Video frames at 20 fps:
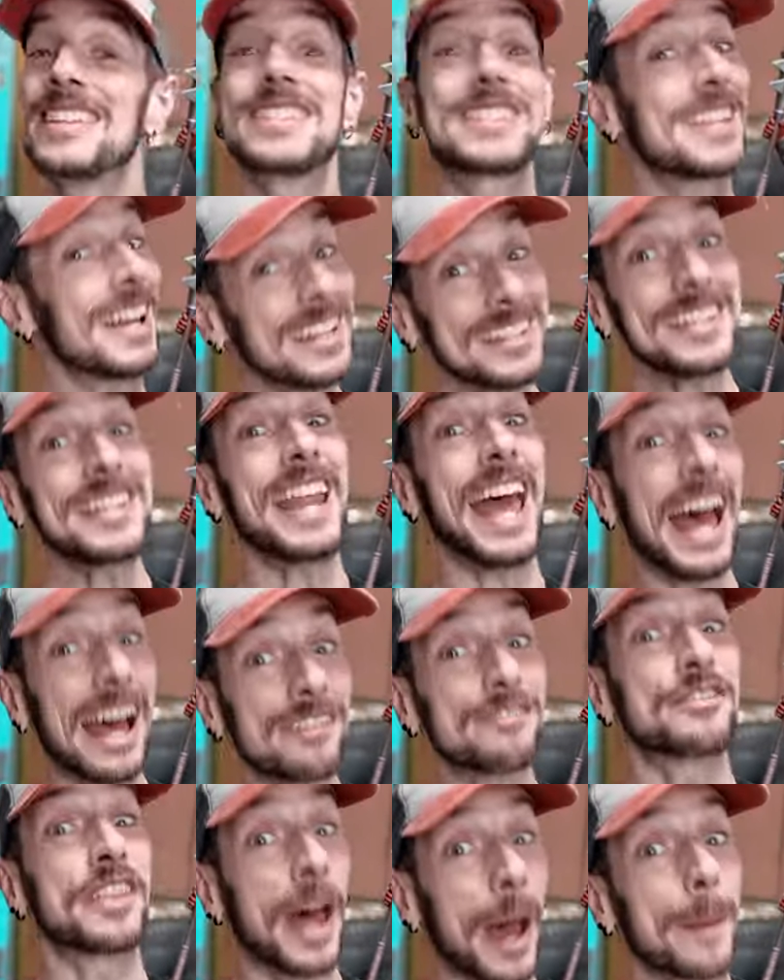doesn't
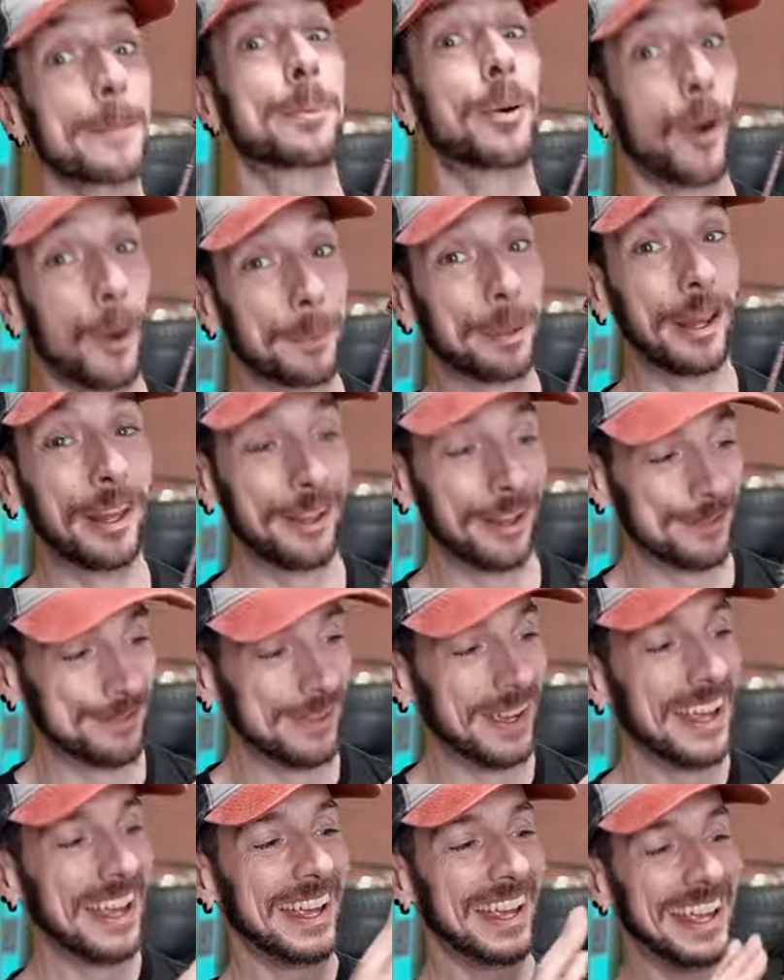have that
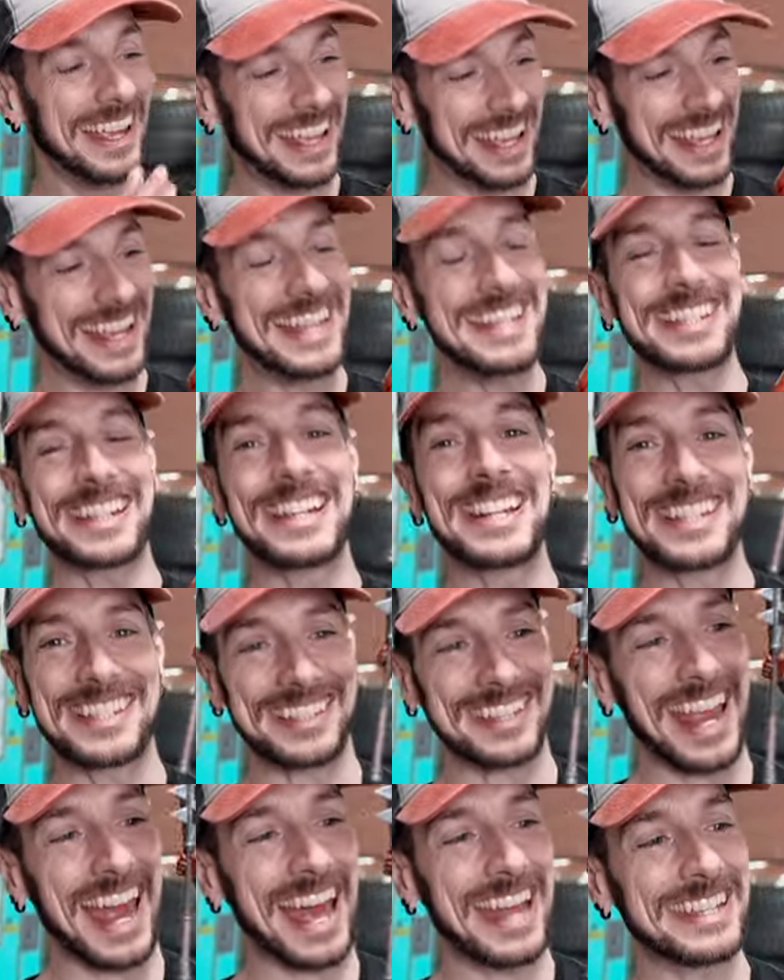problem. He's gonna
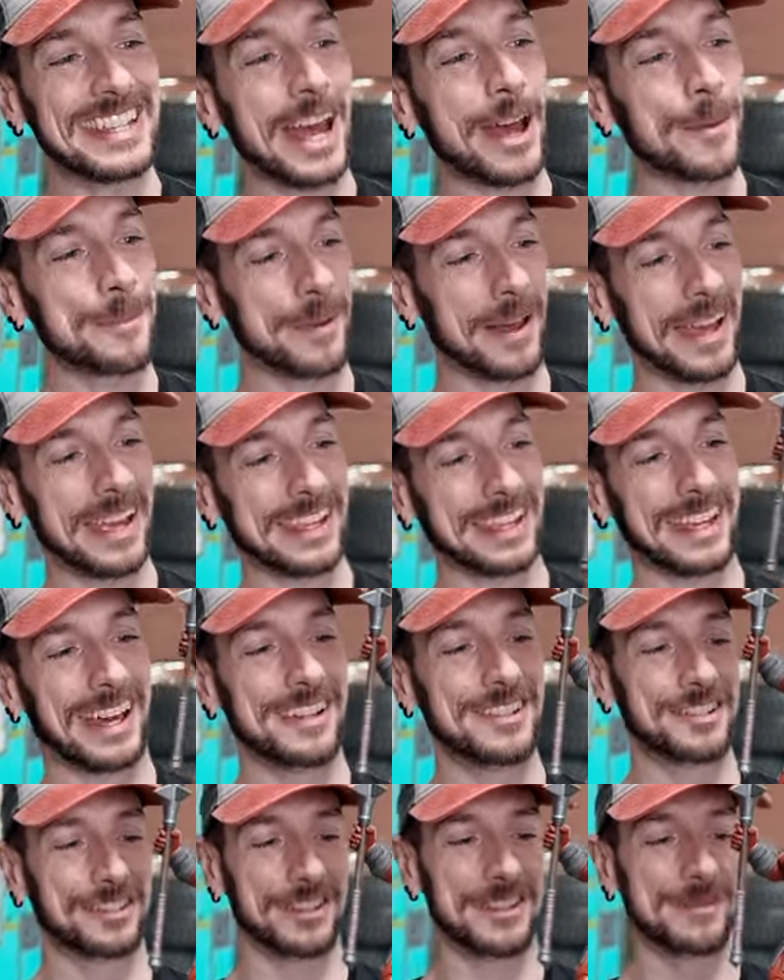stand out by a
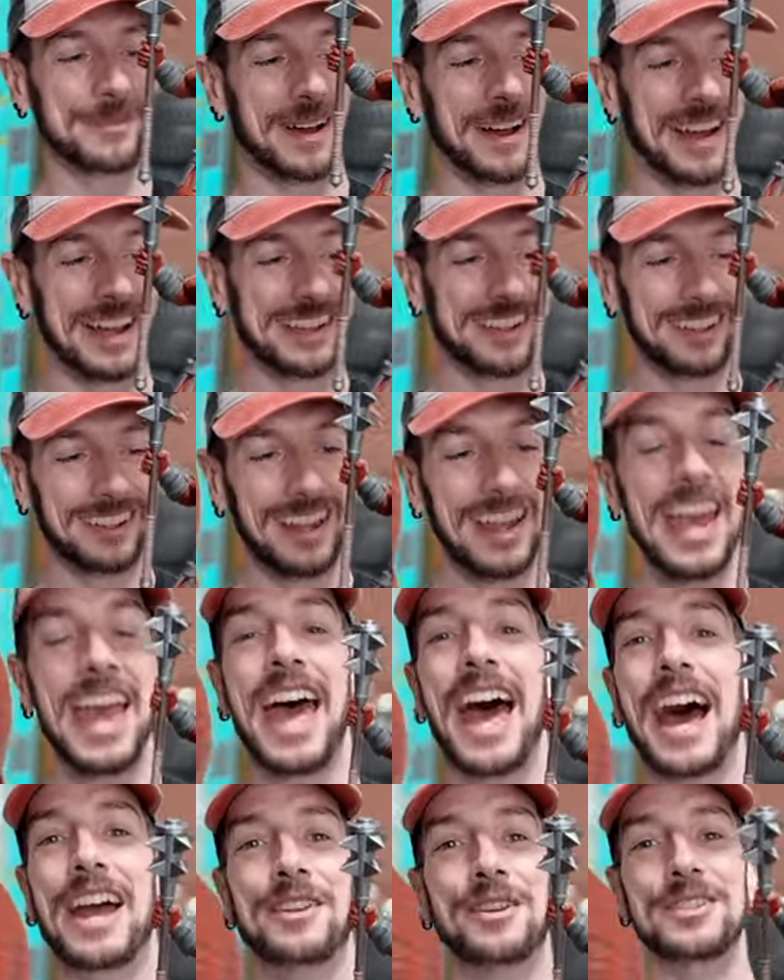country mile.
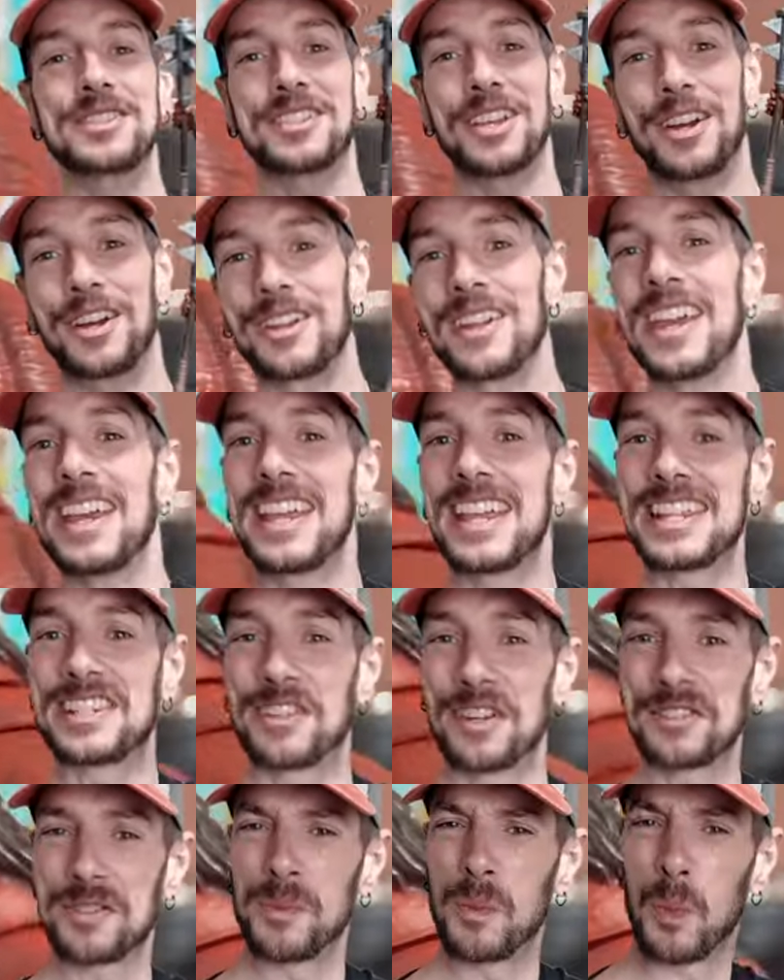And also, he's
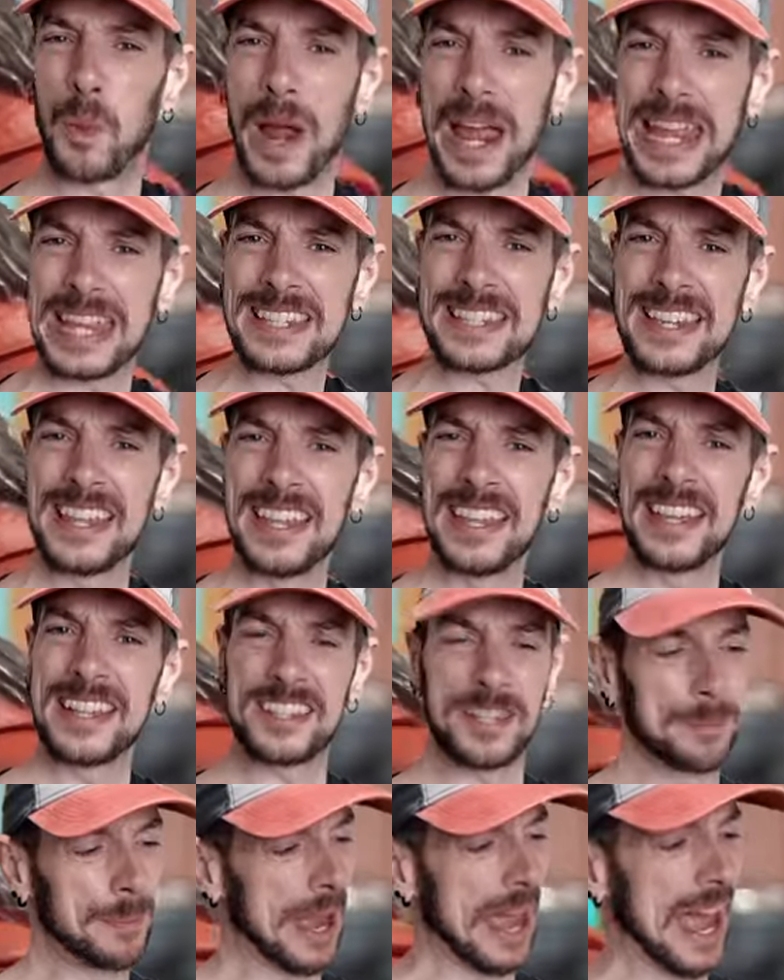got some weight,
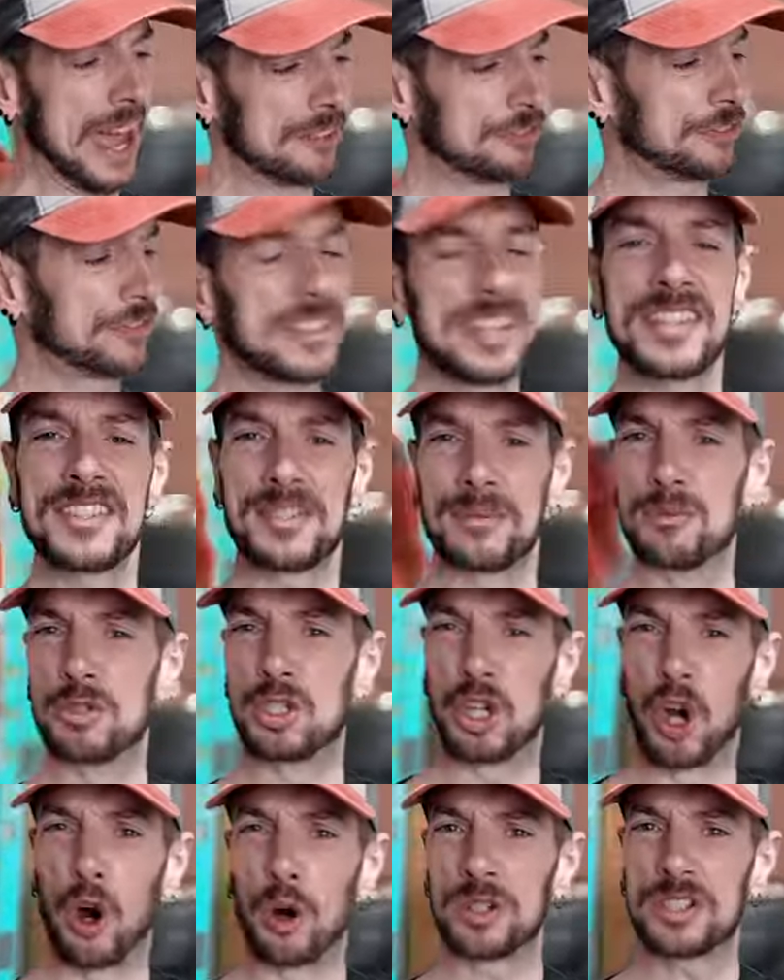some heft, some
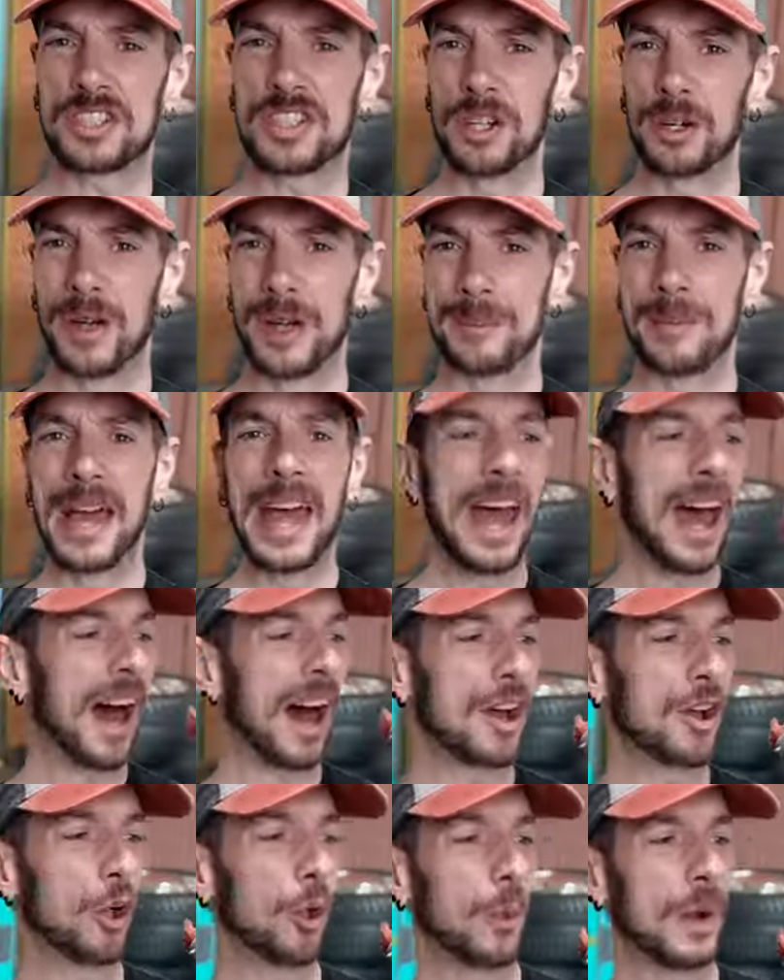chonk to him.
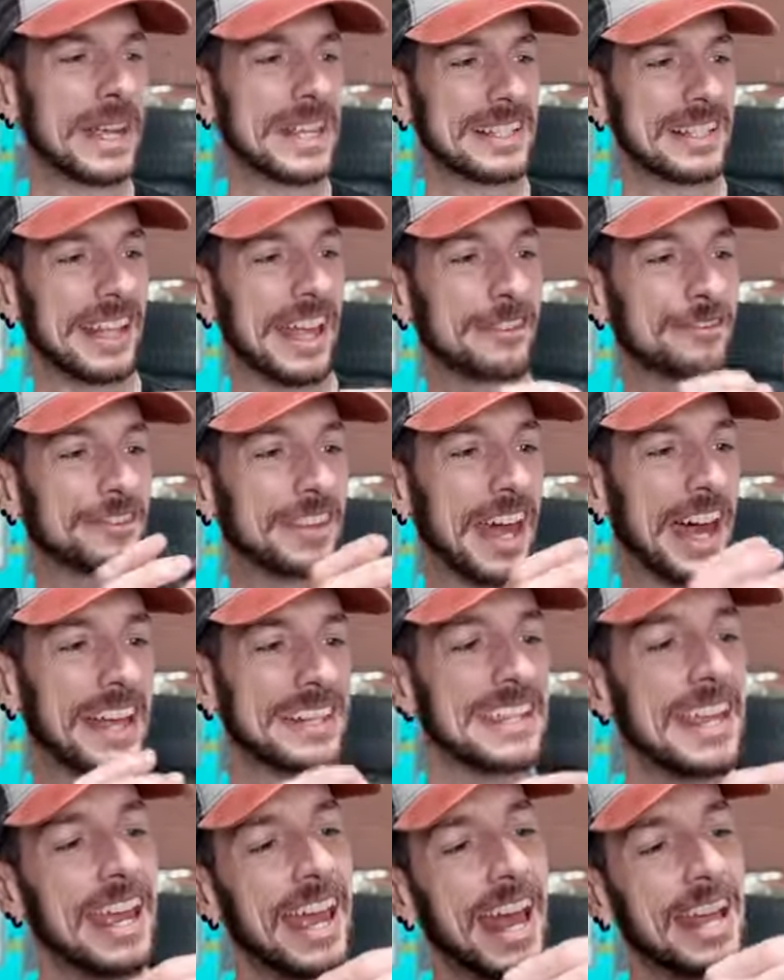I always love
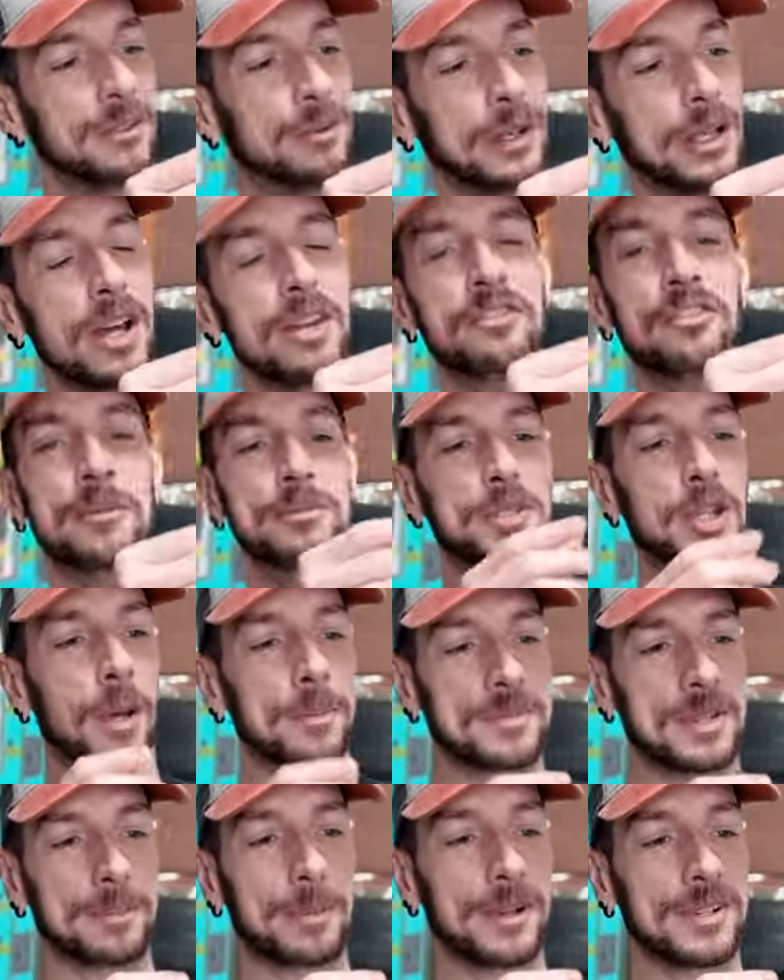that. And if we go from
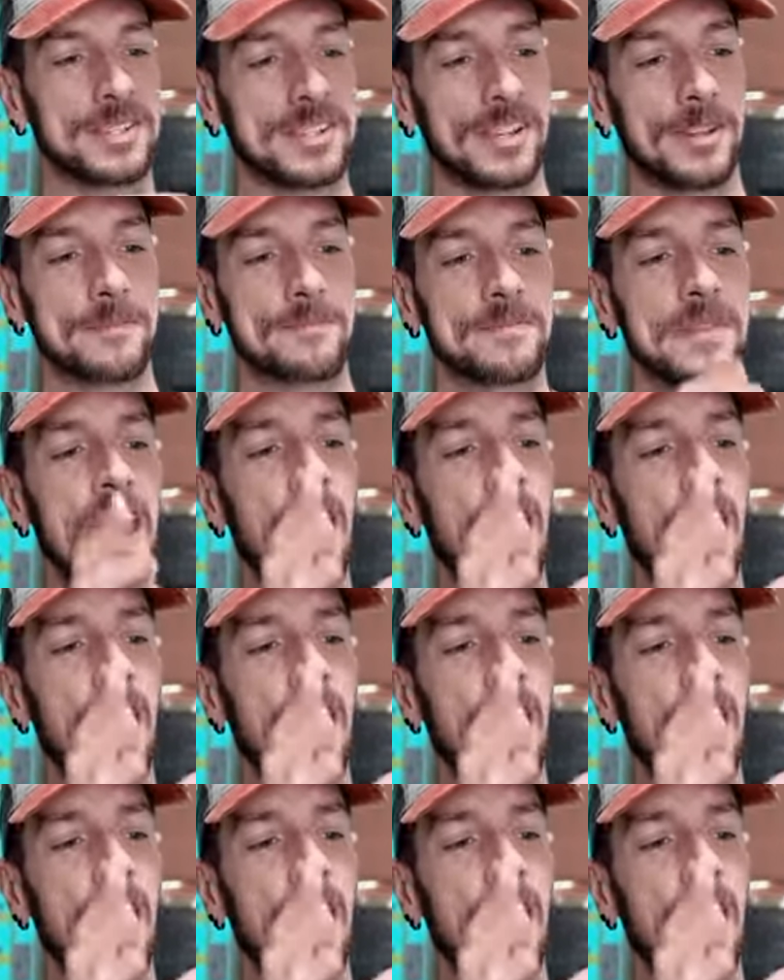top to bottom,